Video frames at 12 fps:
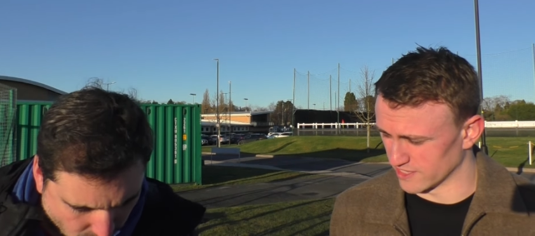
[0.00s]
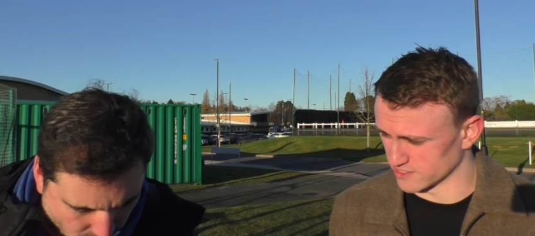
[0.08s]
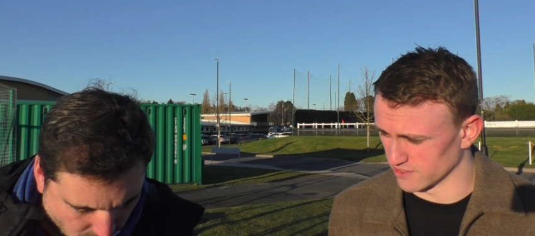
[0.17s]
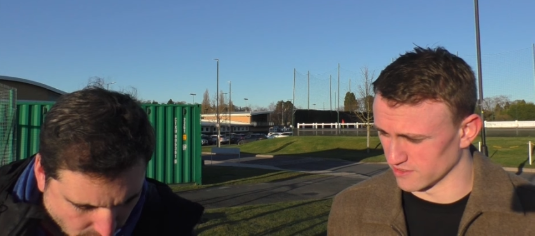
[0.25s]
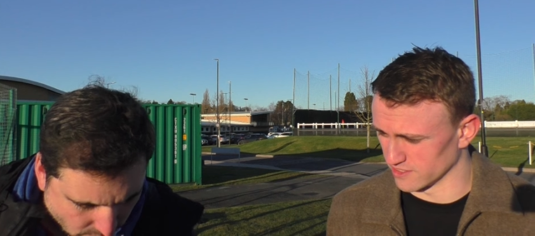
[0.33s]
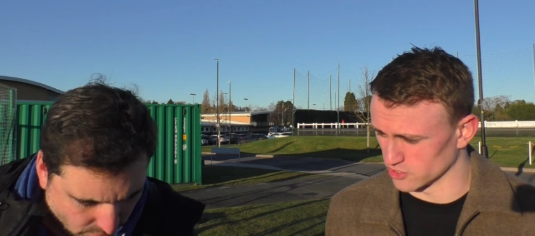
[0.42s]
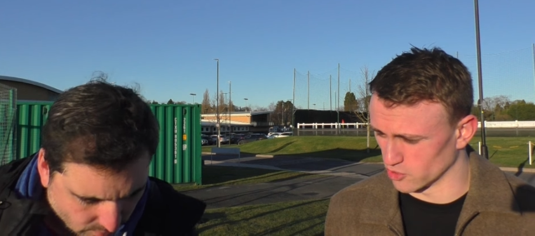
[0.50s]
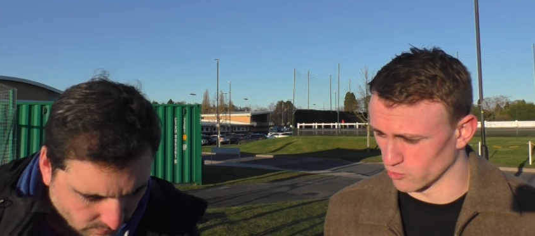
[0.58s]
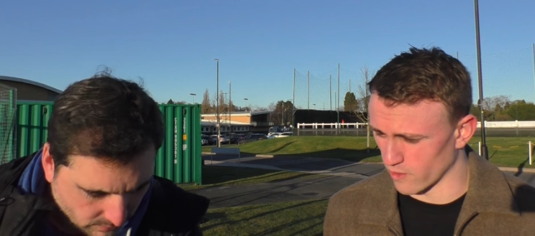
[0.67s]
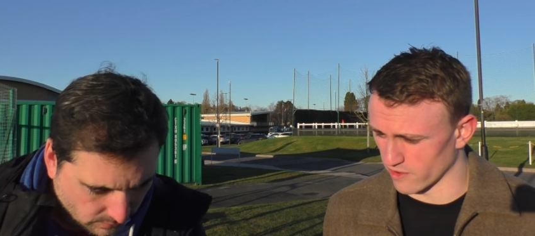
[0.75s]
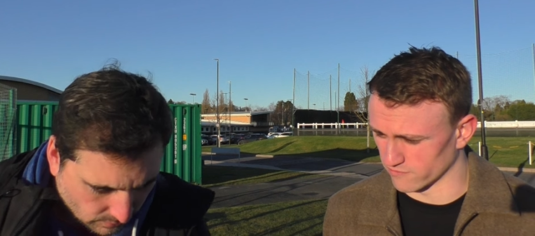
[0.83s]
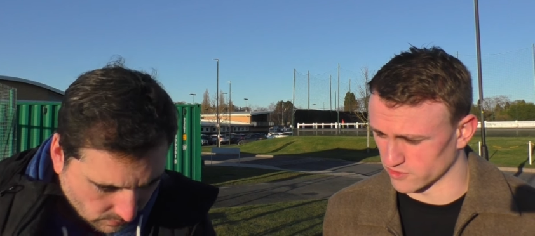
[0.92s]
Speaker 1: is a is a
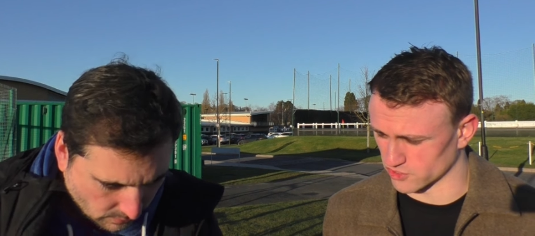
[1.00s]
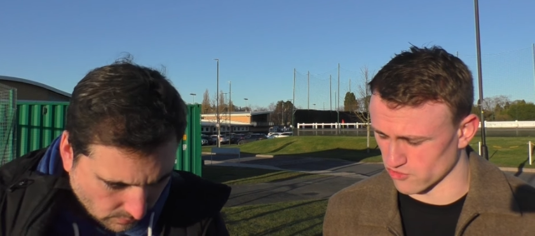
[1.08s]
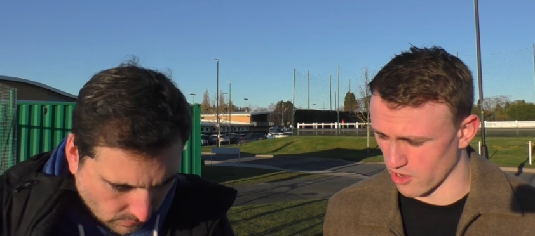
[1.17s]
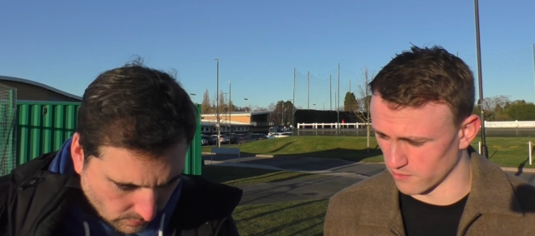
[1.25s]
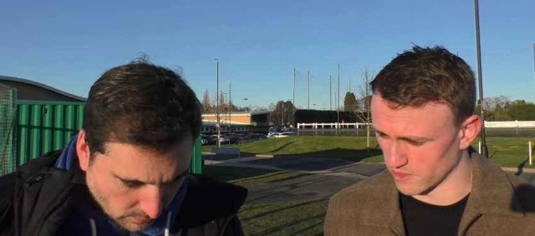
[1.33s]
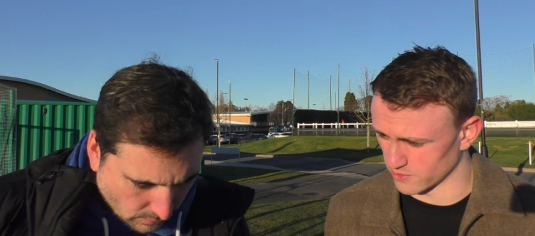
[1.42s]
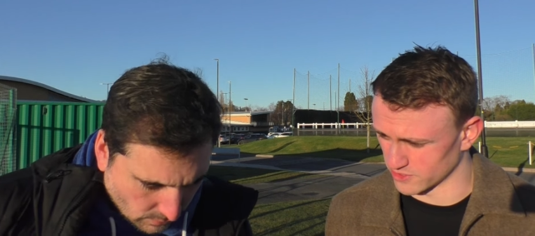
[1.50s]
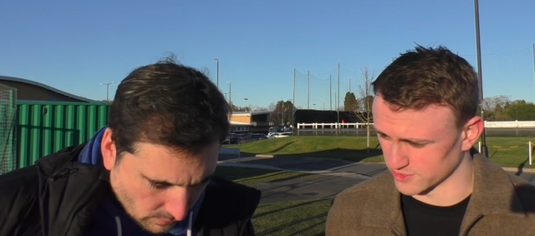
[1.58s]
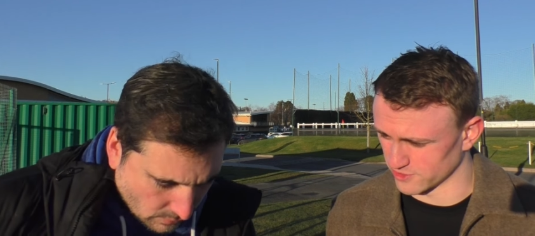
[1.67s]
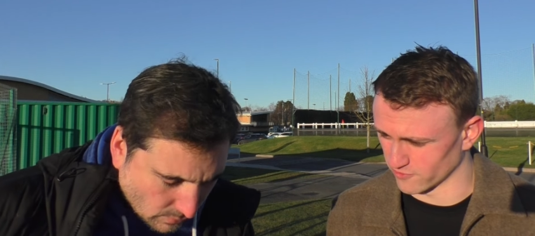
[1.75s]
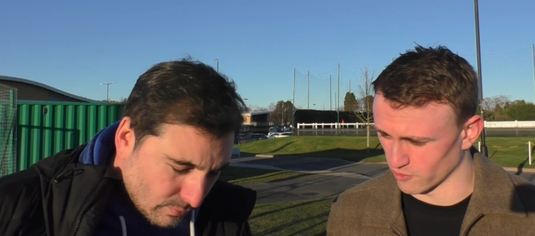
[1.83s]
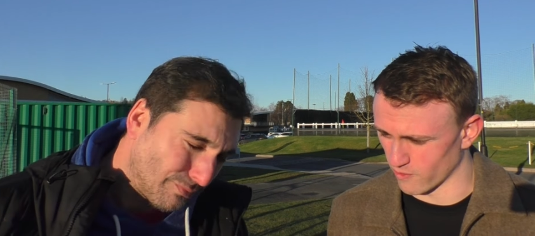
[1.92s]
good way of describing it
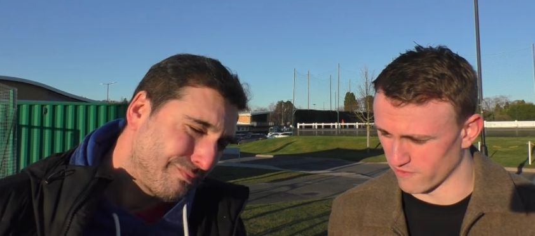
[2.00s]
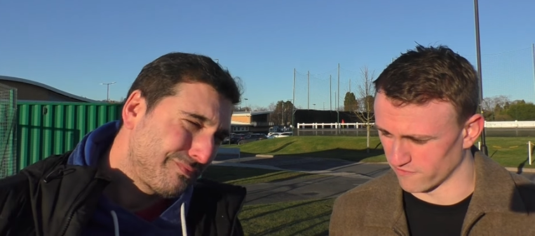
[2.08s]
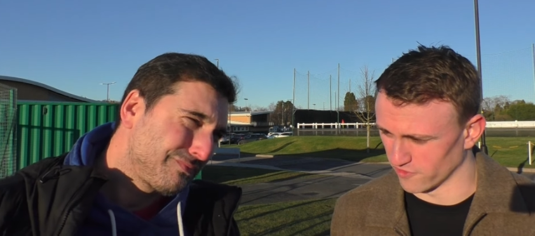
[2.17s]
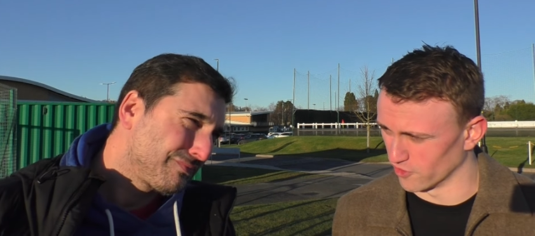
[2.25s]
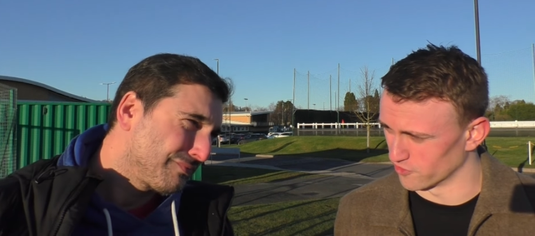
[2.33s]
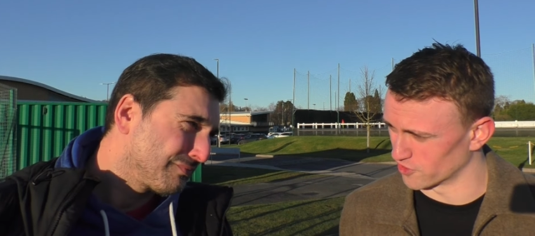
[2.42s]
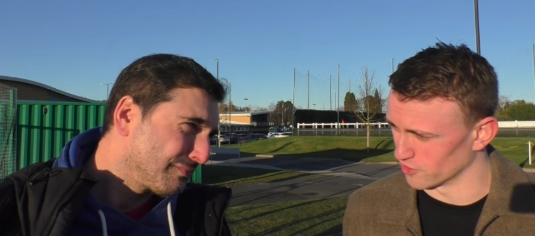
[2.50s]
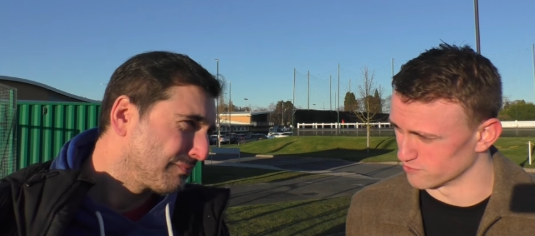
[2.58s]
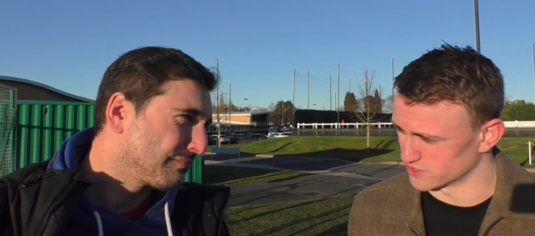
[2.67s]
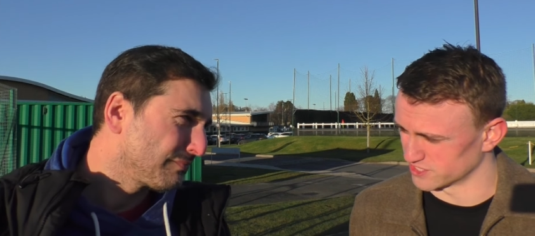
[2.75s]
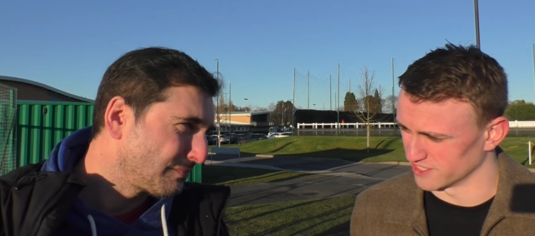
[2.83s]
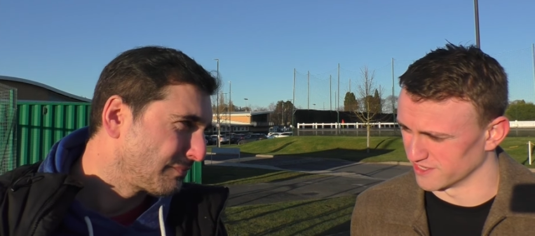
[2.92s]
because you've got to wait for other
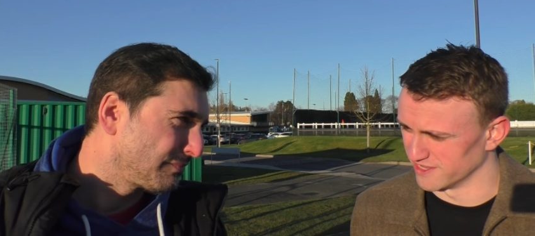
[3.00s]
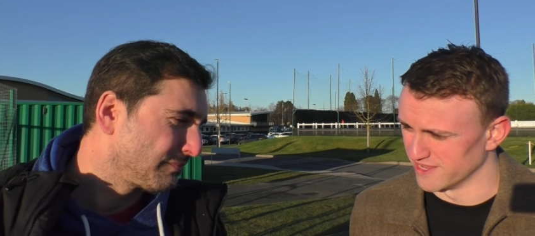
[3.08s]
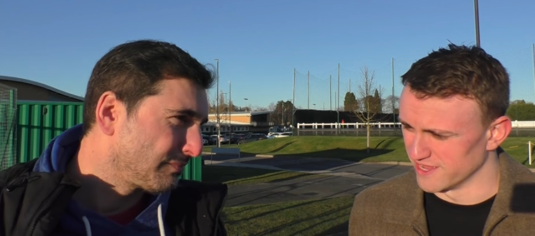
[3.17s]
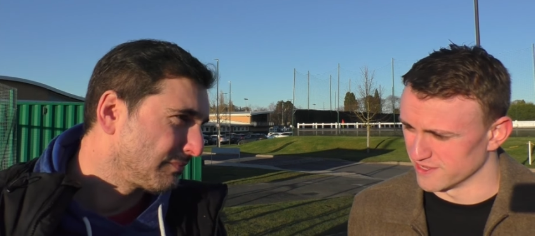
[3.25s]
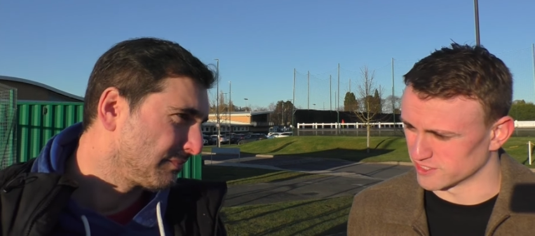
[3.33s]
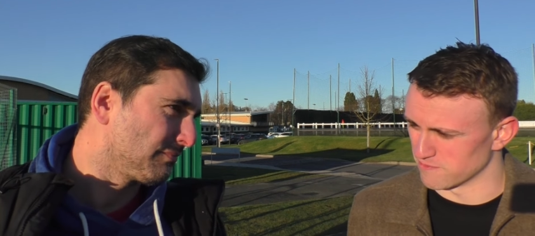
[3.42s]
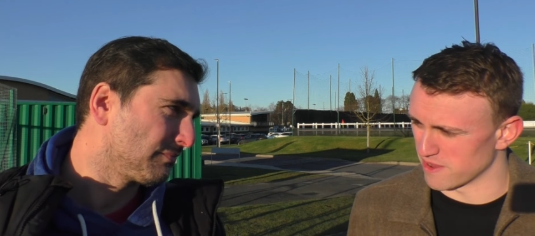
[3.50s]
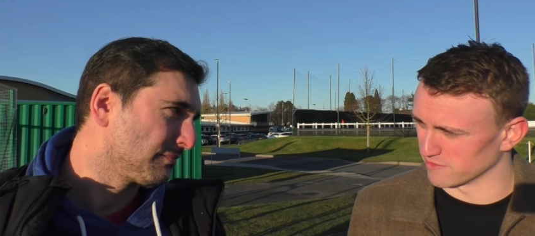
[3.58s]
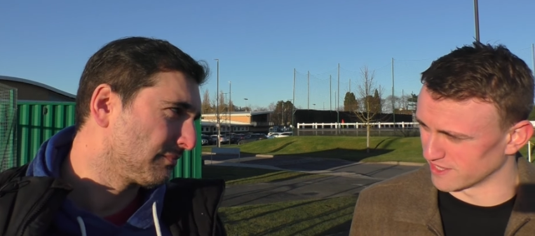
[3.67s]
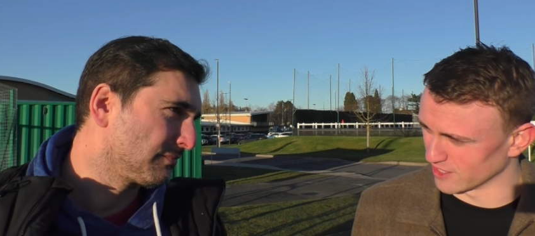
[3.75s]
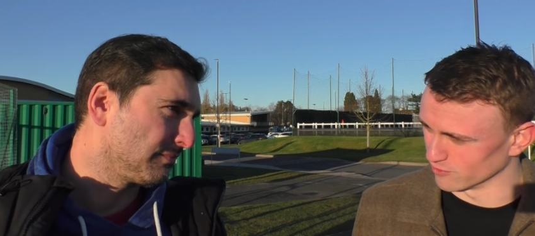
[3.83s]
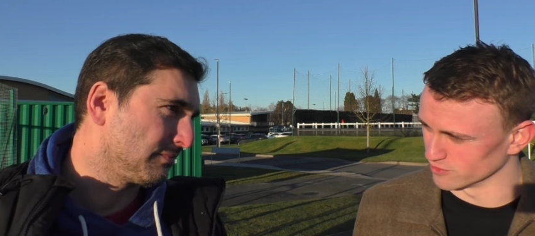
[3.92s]
clubs to to
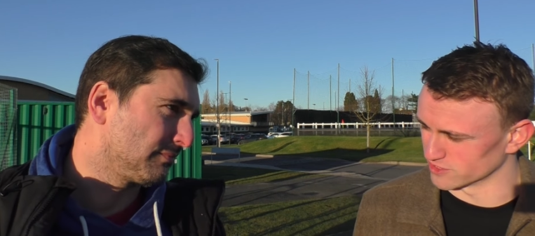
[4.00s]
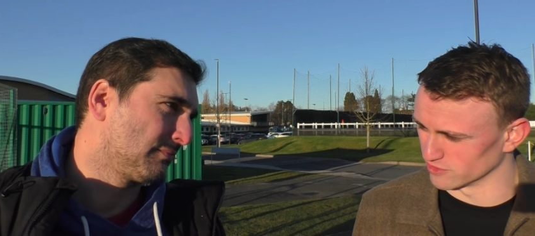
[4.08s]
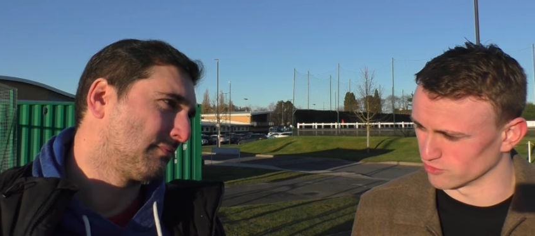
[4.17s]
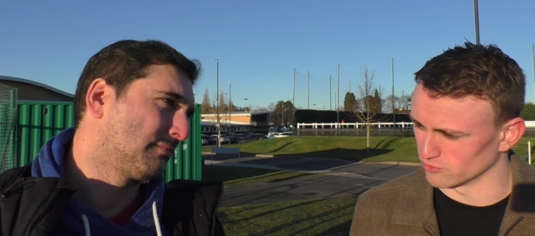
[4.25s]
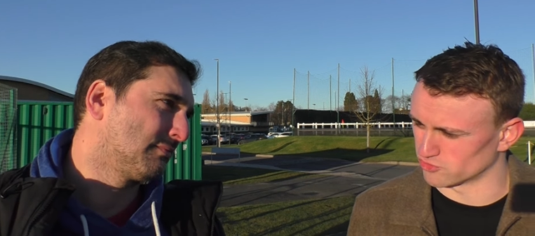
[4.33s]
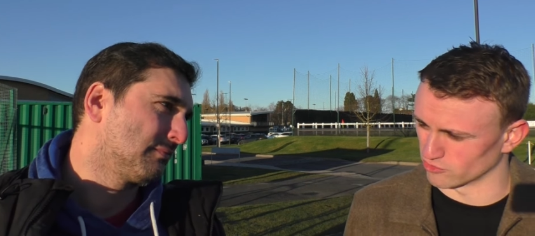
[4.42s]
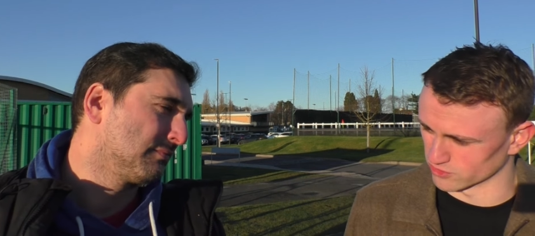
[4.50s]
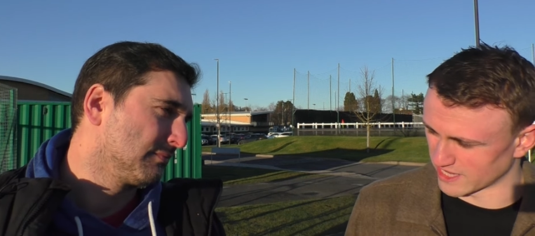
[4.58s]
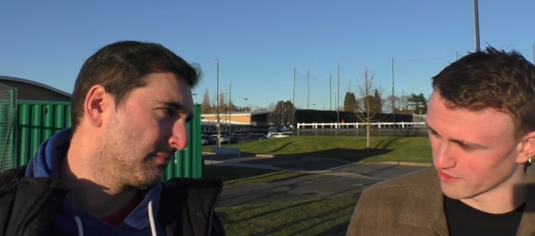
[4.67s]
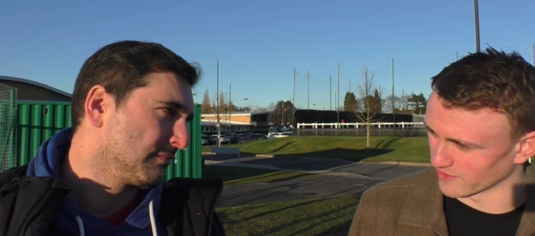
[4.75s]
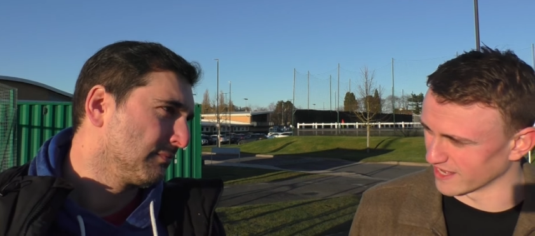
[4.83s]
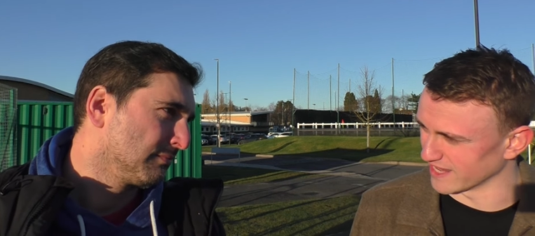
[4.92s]
make deals that trickles down the